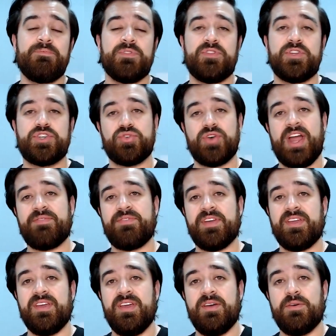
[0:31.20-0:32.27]
the
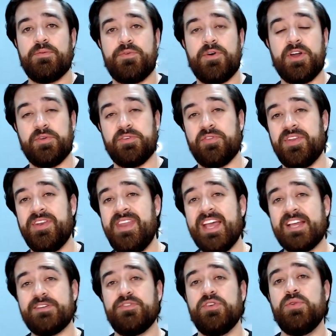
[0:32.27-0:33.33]
traffic funnel. So the
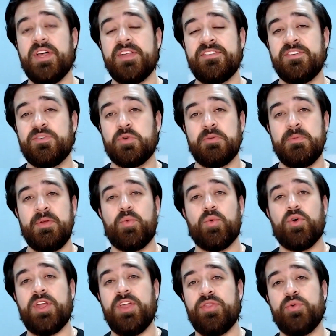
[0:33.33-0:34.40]
next few lessons, we're going to be
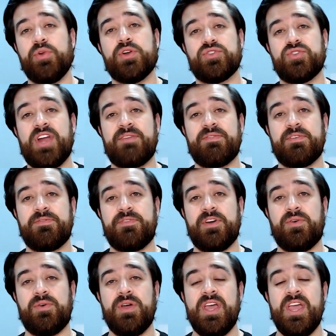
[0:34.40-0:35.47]
working through your traffic
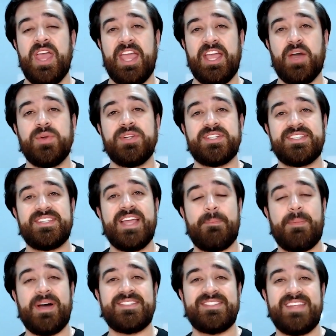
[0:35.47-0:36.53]
funnel and going step
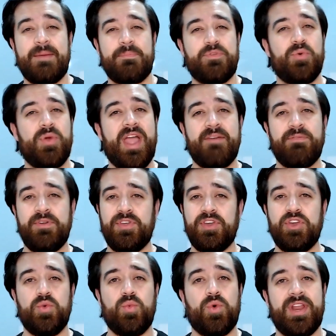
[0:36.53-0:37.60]
by step through
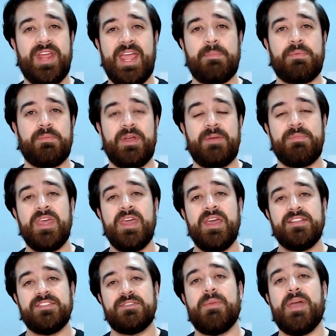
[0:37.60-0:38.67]
everything you want to implement
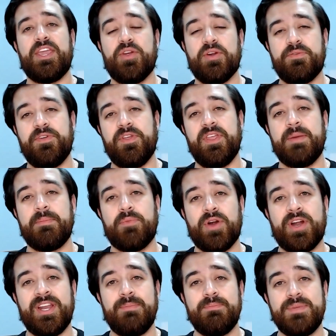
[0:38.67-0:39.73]
to make your affiliate
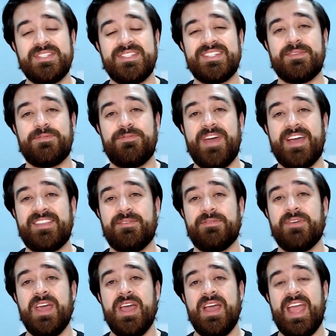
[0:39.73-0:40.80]
marketing business effective.
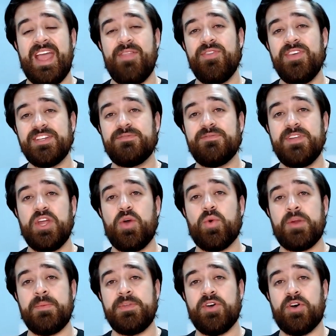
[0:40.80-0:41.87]
In this video,
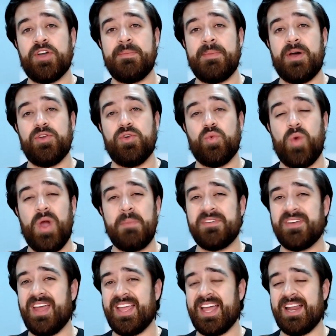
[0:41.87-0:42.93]
we're going to be talking about your
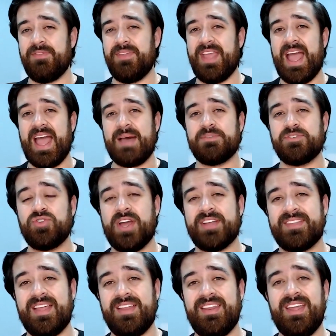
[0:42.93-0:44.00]
website, kind of the
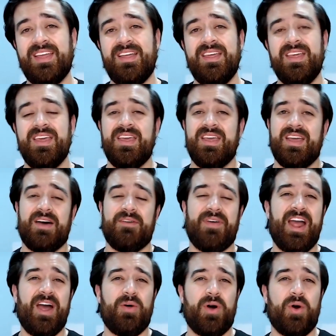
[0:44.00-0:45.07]
abstract idea of
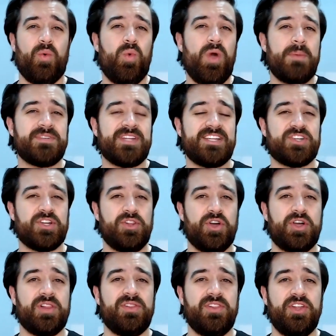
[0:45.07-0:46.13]
how a website's going to
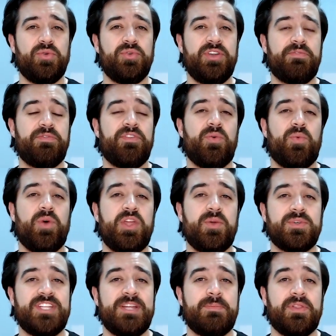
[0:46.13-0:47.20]
look a little different than what you
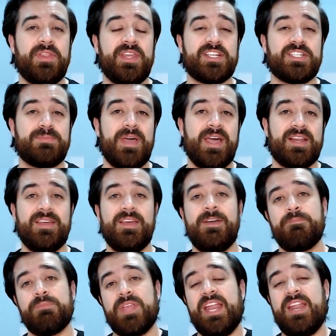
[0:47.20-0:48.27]
would typically expect.
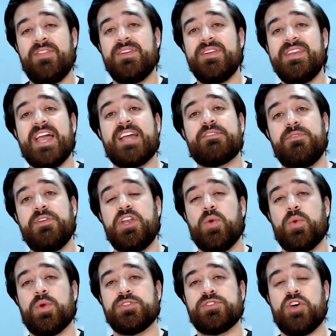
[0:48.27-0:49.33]
And in the next video,
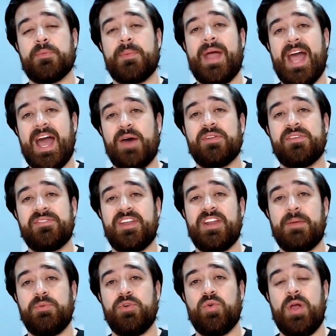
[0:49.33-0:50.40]
we're going to talk about how to set
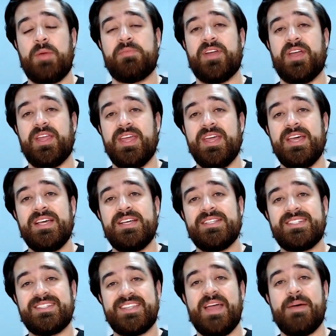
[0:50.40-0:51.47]
up your website
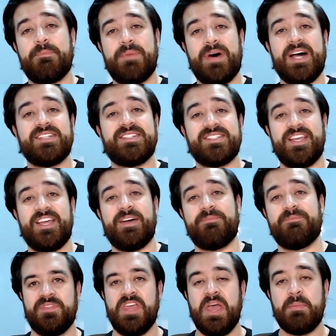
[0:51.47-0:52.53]
step by step.
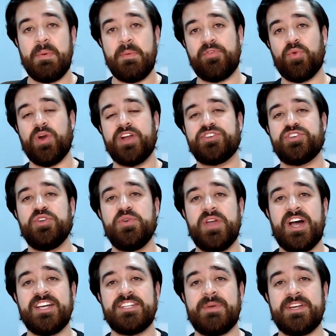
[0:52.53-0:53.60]
But before I show you
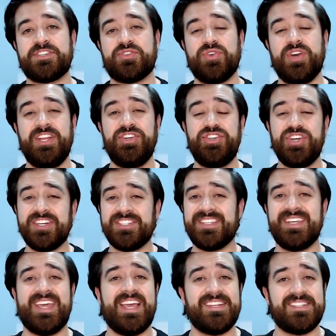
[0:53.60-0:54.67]
guys my screen, just
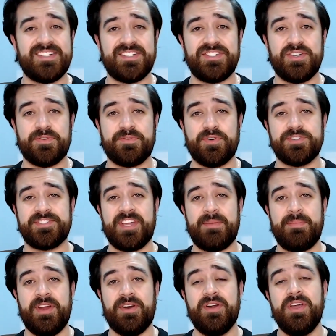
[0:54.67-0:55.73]
in case this is your first
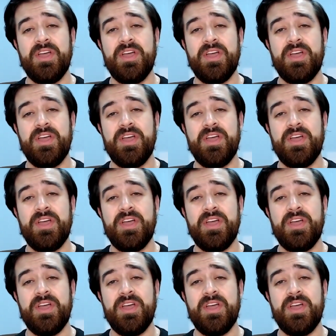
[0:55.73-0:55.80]
time here,